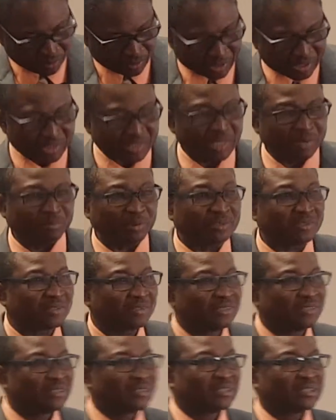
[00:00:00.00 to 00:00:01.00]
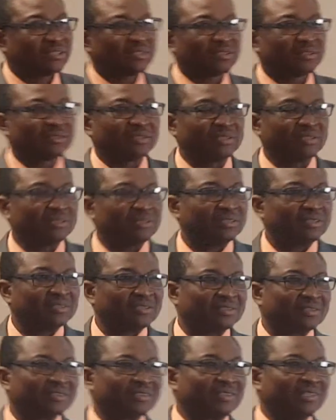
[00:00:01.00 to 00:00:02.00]
Okay, he said, but the,
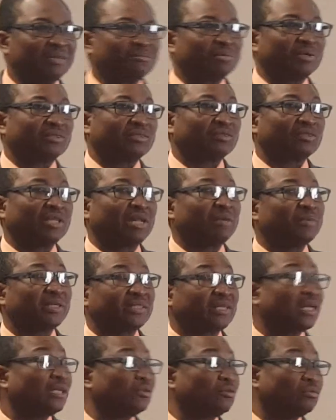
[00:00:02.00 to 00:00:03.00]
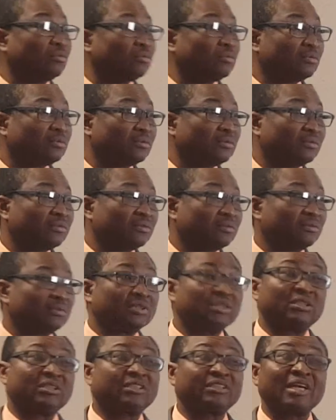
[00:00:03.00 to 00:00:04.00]
he said, but let me tell you,
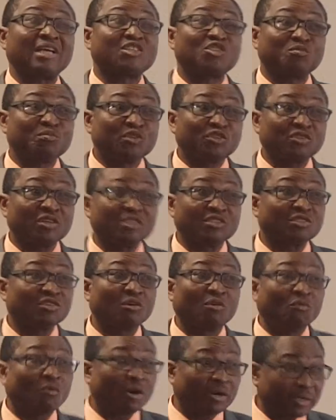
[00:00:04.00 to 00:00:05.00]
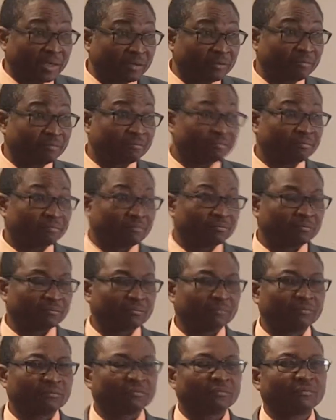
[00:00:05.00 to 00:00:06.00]
the transmission is not working.
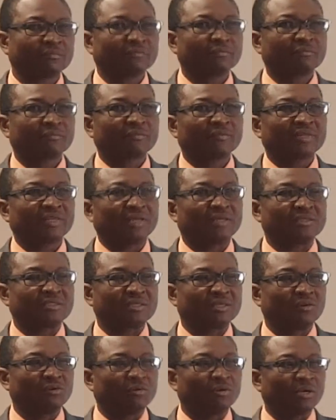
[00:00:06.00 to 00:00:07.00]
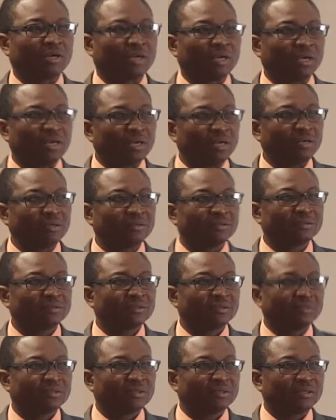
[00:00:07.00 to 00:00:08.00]
I said, okay.
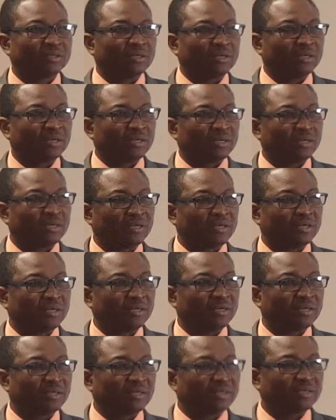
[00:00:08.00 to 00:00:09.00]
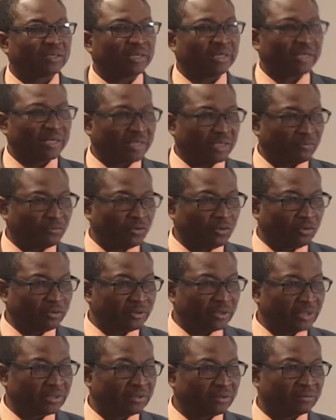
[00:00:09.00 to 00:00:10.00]
Uh, can
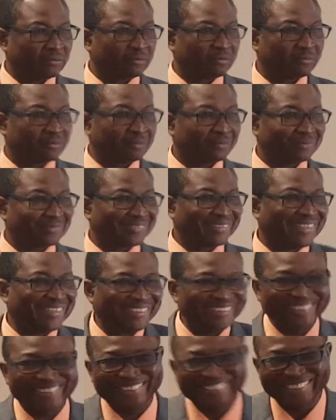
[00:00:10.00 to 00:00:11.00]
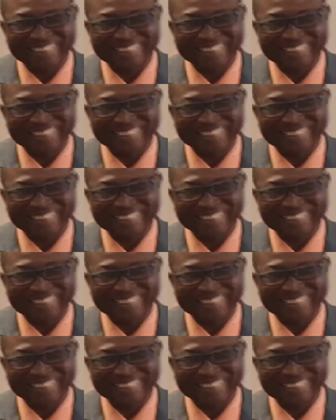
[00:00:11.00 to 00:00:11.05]
I give